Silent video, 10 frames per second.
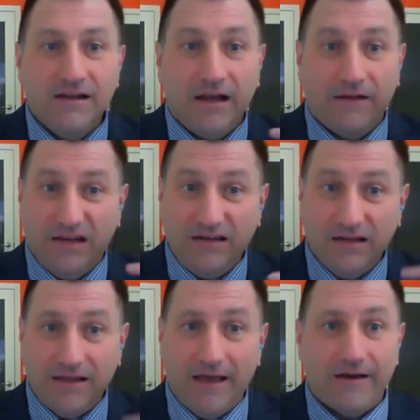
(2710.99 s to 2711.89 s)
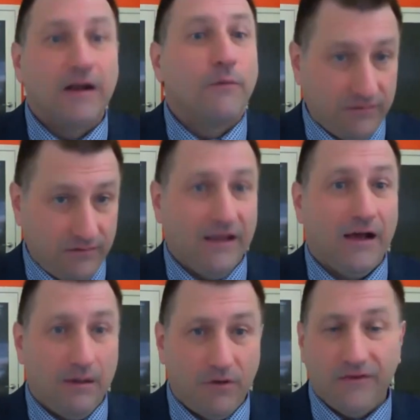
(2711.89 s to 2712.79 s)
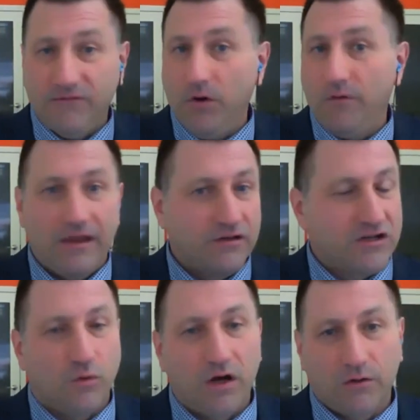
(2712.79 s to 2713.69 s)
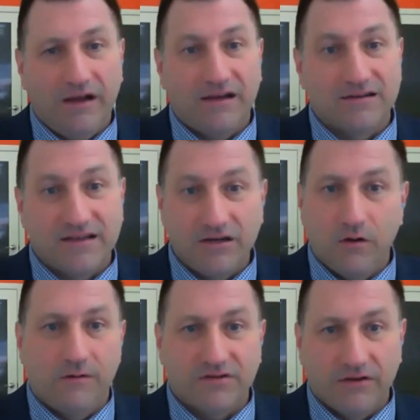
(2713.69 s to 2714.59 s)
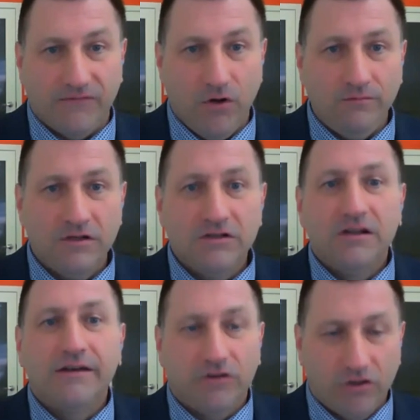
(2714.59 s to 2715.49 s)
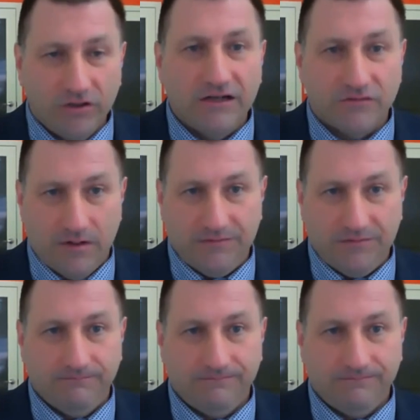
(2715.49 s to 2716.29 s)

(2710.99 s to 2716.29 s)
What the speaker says: And if they did that and I went, yeah, I'm on the phone, they'd just walk away because they knew I was on the phone and couldn't interrupt them.